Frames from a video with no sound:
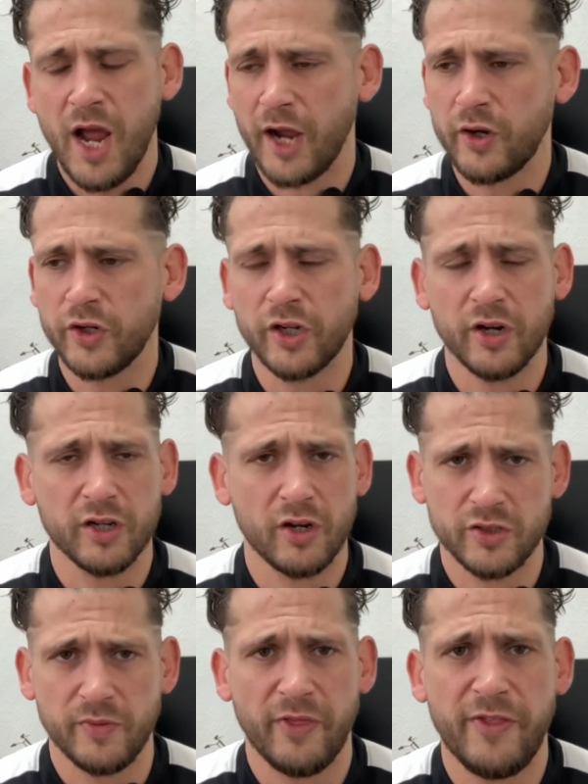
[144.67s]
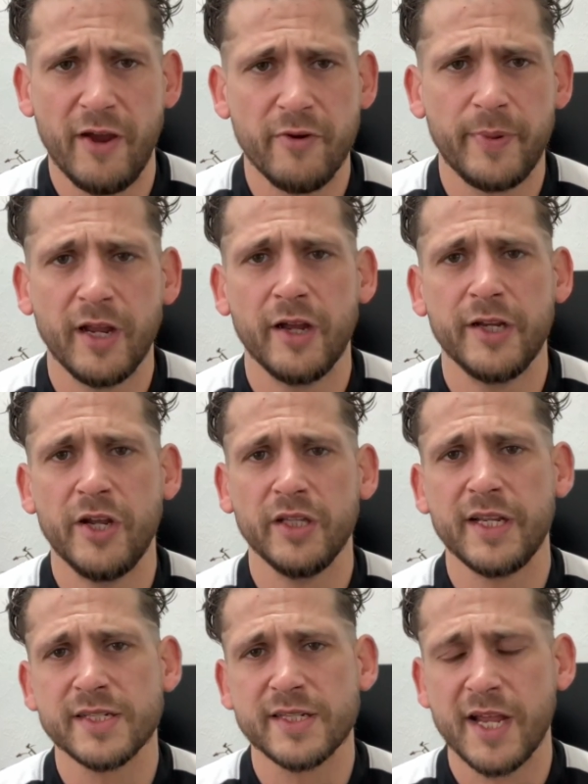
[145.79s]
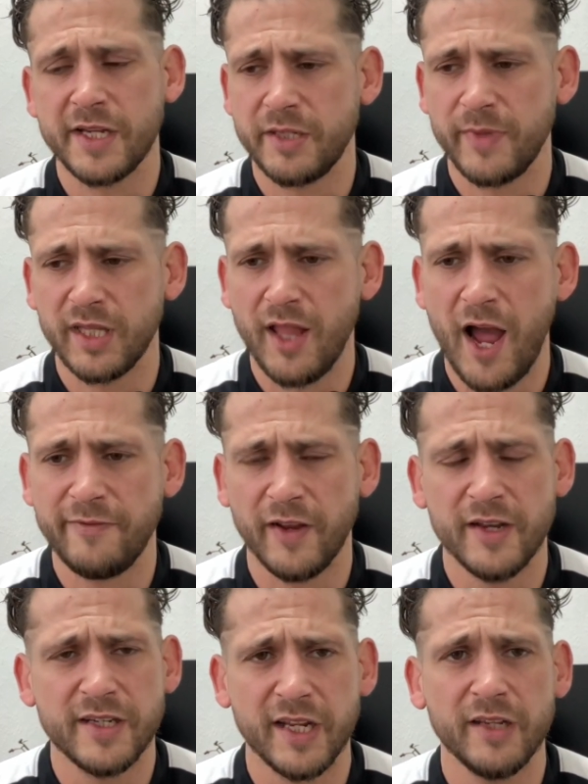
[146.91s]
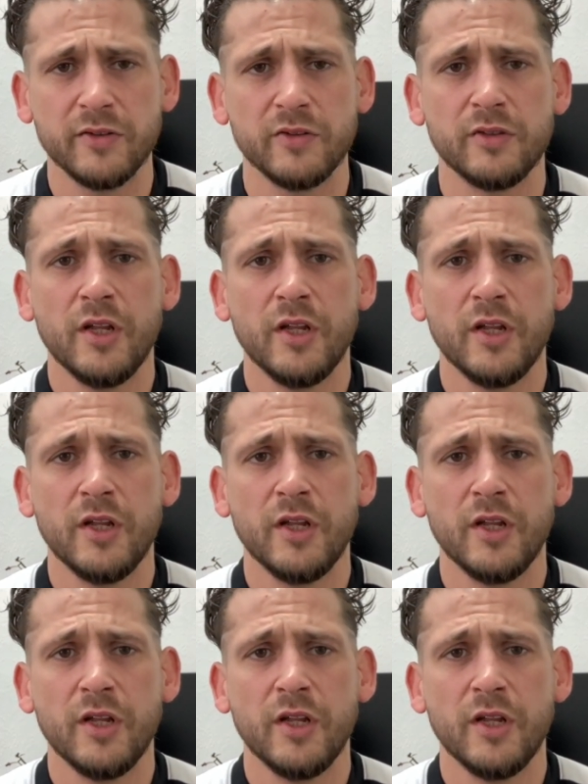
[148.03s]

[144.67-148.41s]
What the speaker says: I could have gone and got some therapy at an earlier stage in my life and dealt